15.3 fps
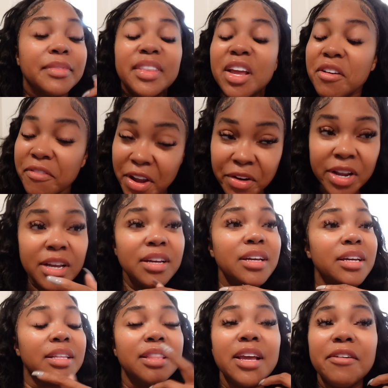they're very
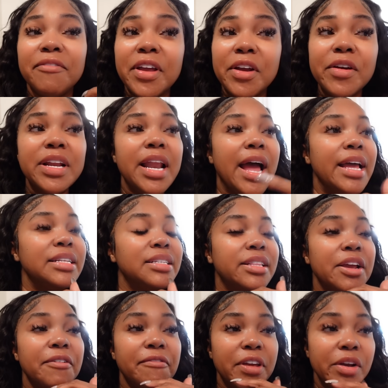good. They're very nice.
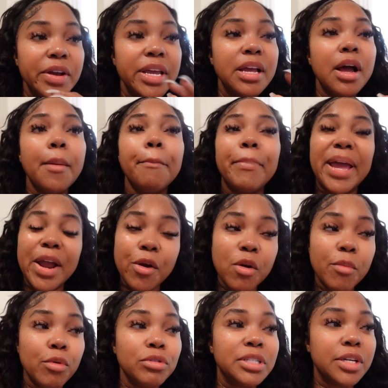They're very
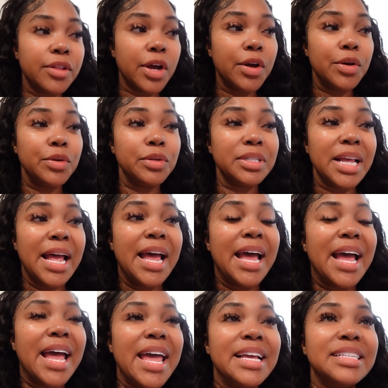comparable to those,
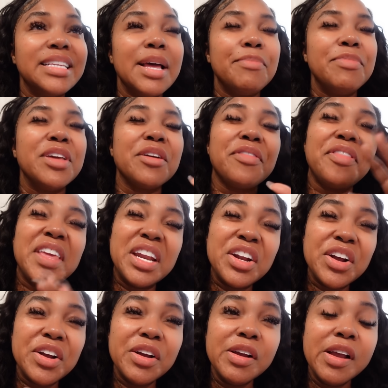except they're
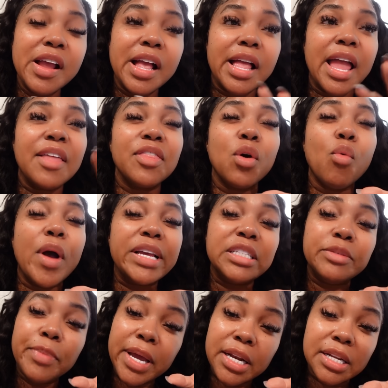thinner and the
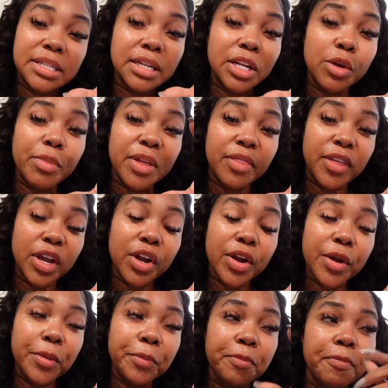waistband is a little bit
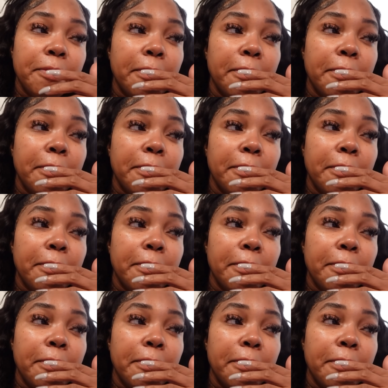thicker.